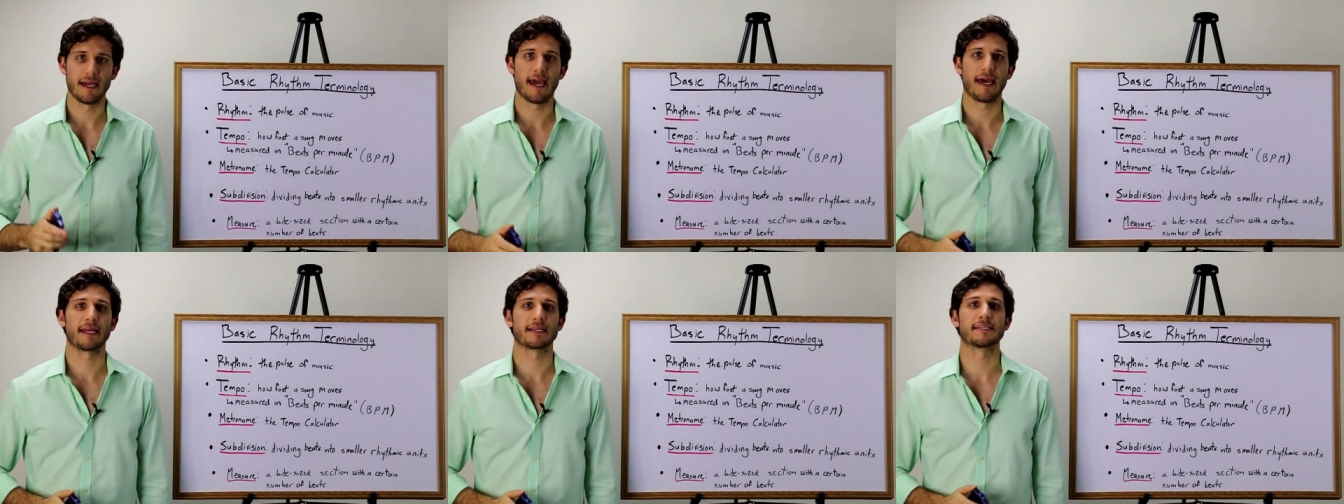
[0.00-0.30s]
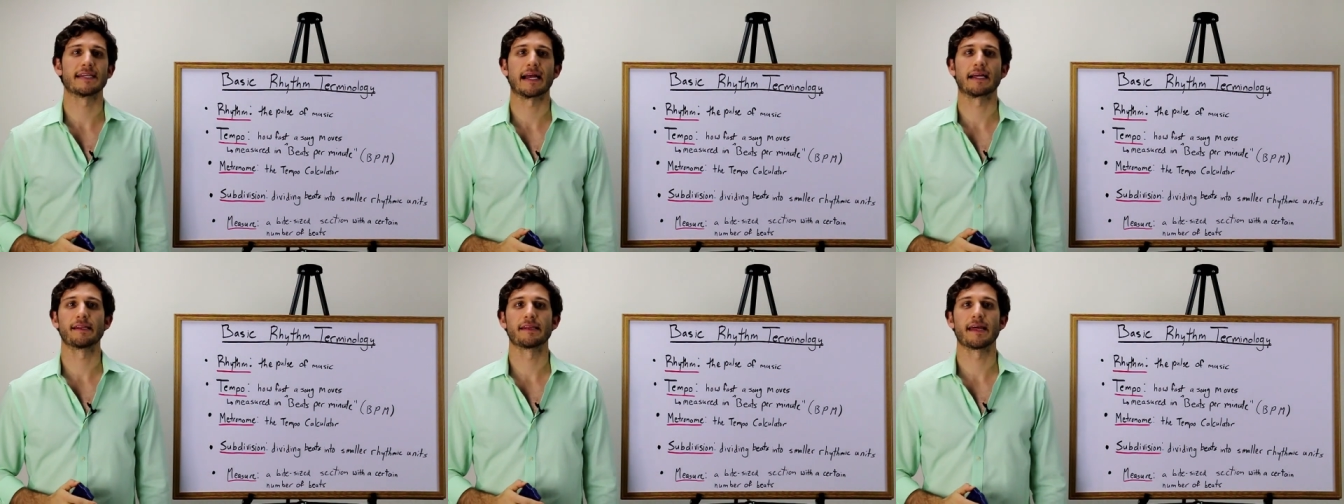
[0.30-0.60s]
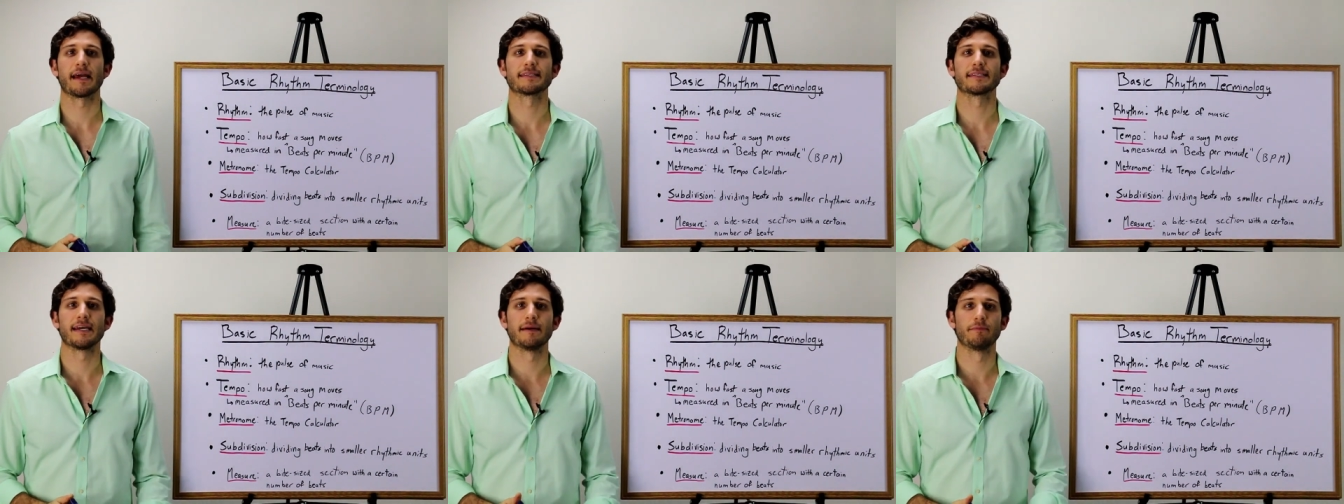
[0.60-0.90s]
at exactly
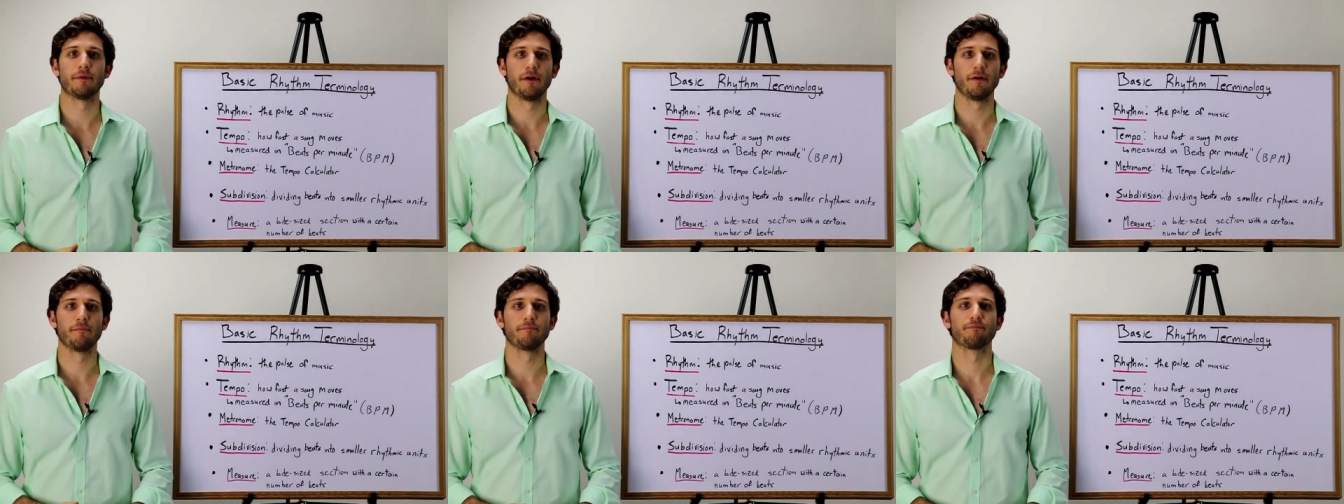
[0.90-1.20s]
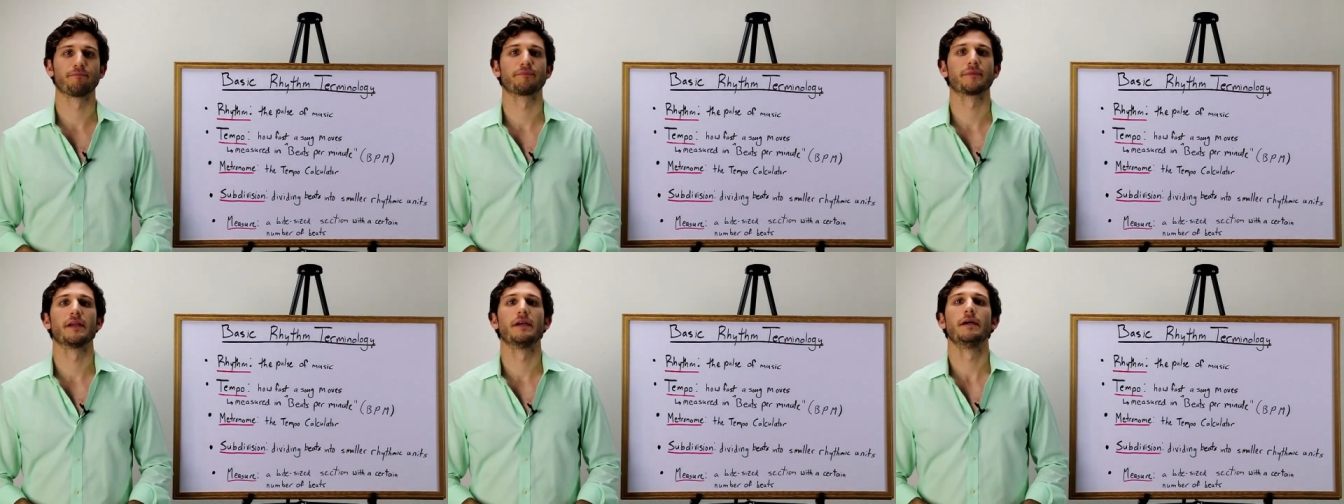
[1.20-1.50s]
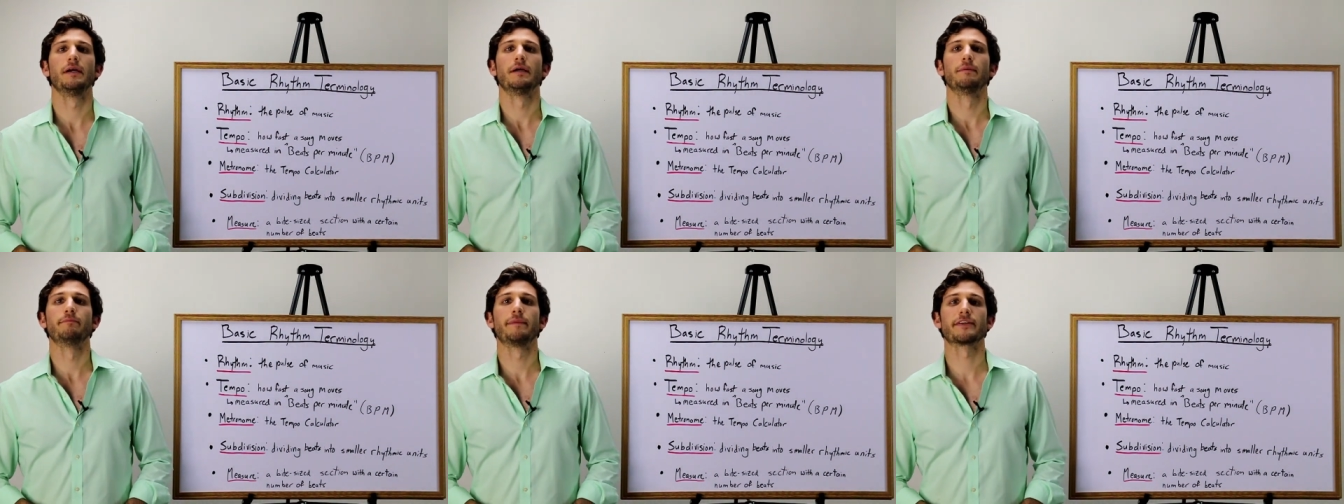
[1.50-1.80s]
that tempo.
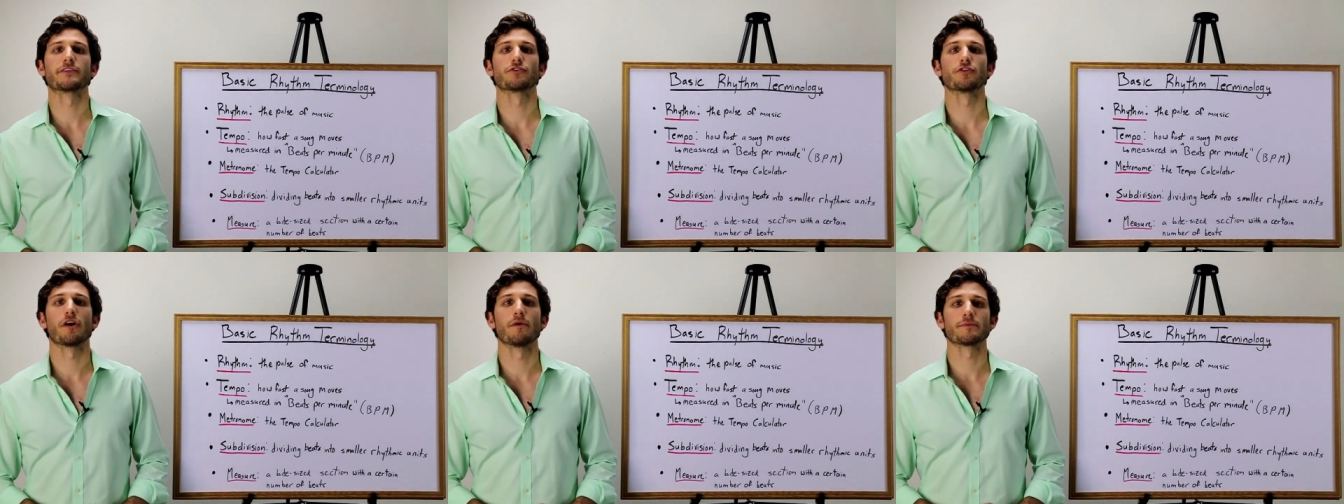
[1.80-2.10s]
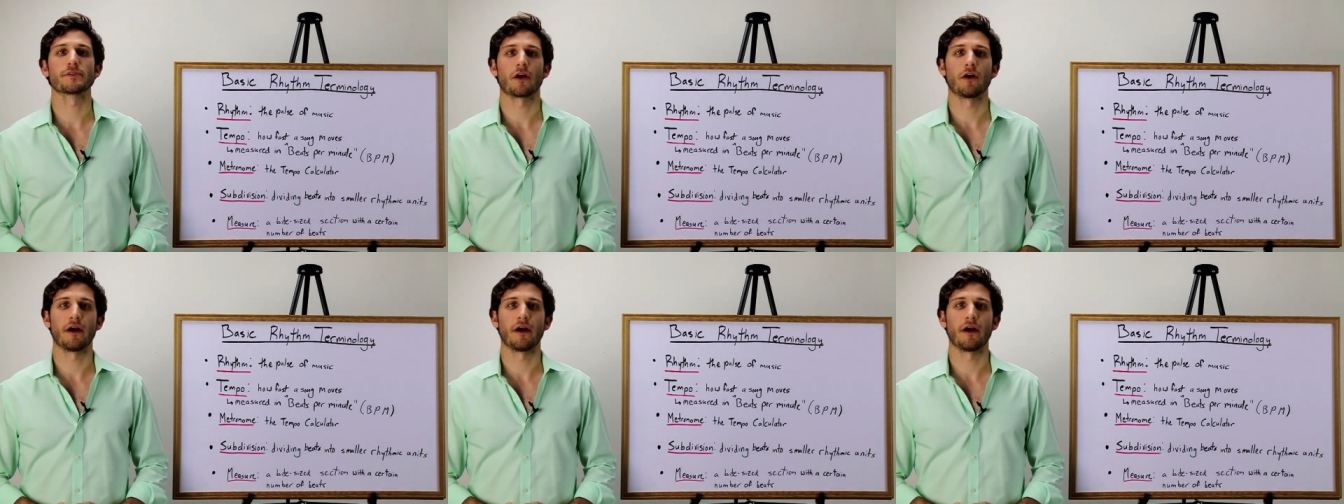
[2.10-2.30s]
Metronomes